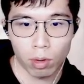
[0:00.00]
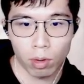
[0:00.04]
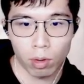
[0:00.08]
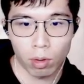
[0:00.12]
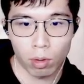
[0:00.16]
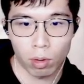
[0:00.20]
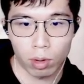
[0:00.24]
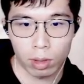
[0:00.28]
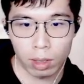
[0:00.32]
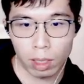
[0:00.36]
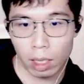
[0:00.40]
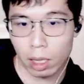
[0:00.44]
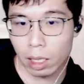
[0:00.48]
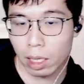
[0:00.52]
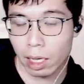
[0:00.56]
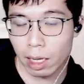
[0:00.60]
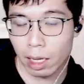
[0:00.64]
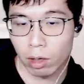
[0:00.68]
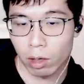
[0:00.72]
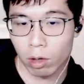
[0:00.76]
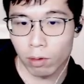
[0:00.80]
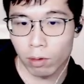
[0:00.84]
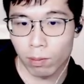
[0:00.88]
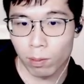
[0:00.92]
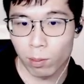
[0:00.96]
or this
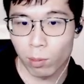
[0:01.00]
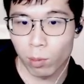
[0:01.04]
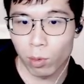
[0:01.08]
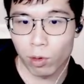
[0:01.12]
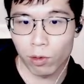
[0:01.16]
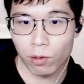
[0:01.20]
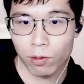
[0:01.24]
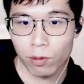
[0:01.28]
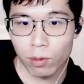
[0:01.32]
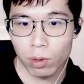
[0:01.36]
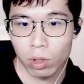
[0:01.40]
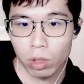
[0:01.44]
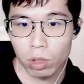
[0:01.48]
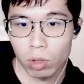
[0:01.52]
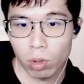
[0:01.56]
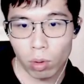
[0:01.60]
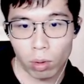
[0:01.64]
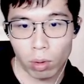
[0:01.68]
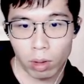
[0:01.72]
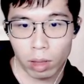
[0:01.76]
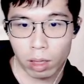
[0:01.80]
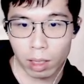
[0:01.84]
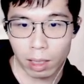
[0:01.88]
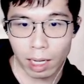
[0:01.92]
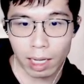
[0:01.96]
kind of move,
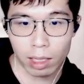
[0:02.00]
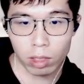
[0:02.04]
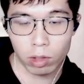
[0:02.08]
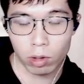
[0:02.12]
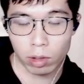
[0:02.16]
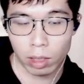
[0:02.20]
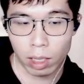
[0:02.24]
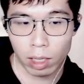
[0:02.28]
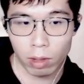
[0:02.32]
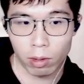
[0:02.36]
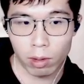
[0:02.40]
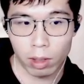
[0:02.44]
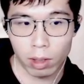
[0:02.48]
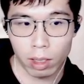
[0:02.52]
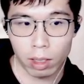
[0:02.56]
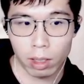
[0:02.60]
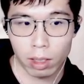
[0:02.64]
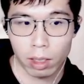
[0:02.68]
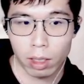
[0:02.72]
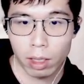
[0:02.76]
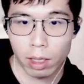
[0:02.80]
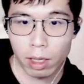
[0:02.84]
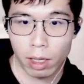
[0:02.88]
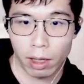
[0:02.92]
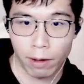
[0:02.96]
to start the killing